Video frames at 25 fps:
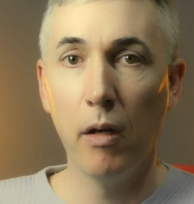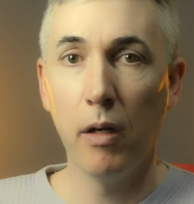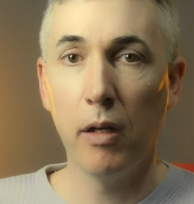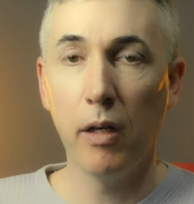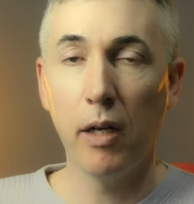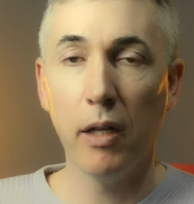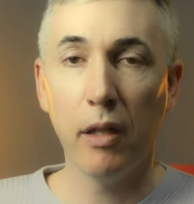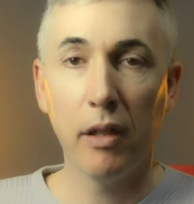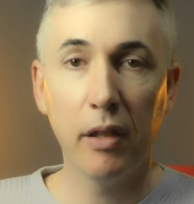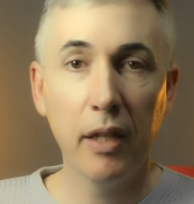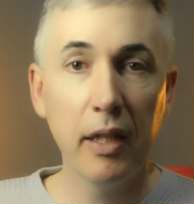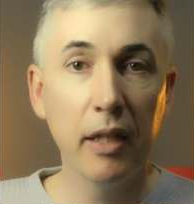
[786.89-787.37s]

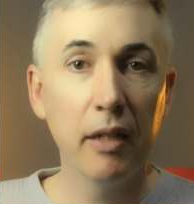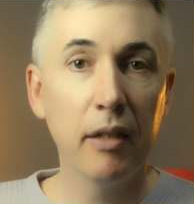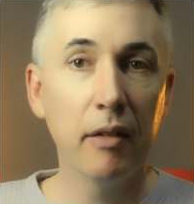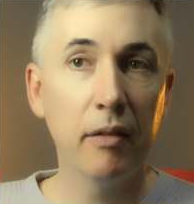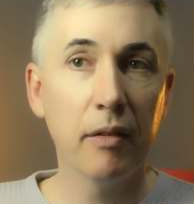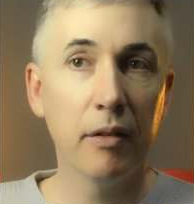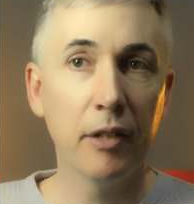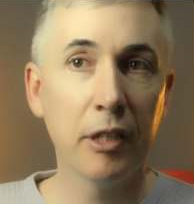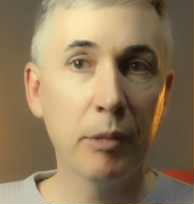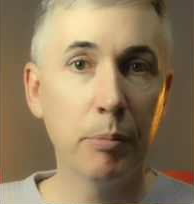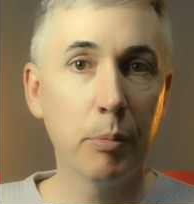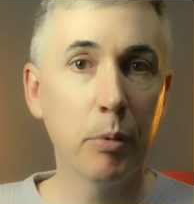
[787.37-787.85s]
I think
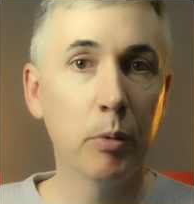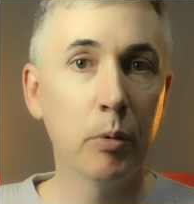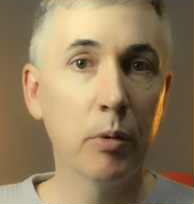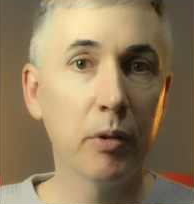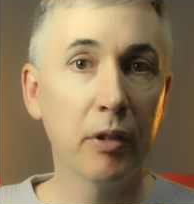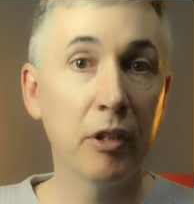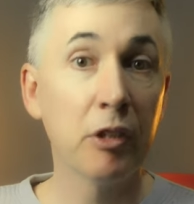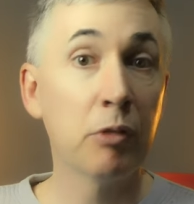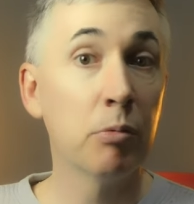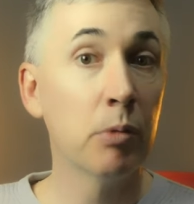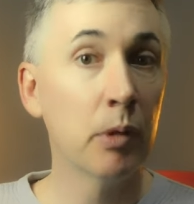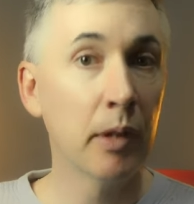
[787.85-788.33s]
this book
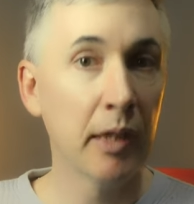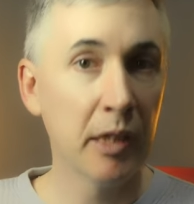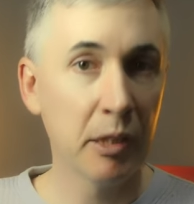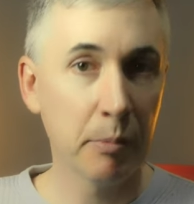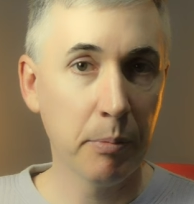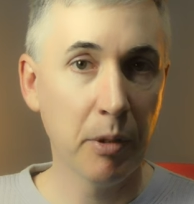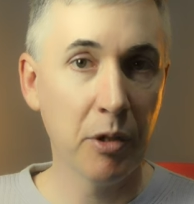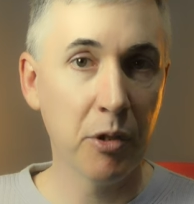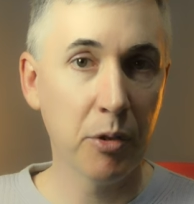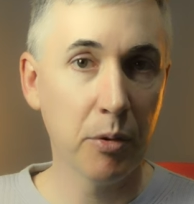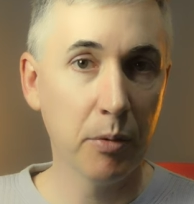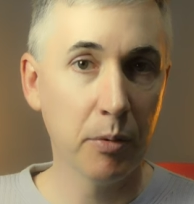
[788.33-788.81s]
is really
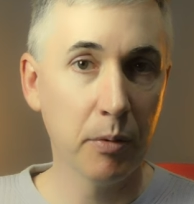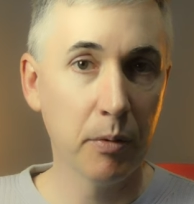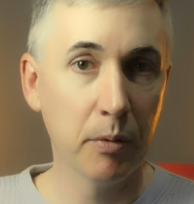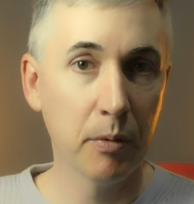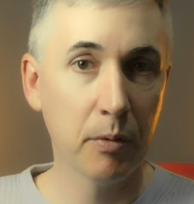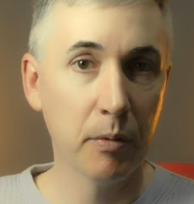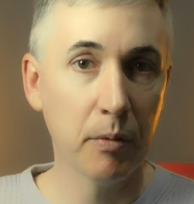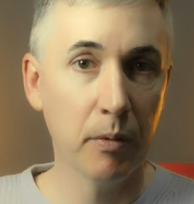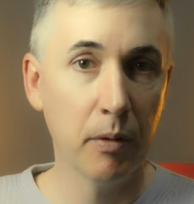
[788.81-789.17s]
special.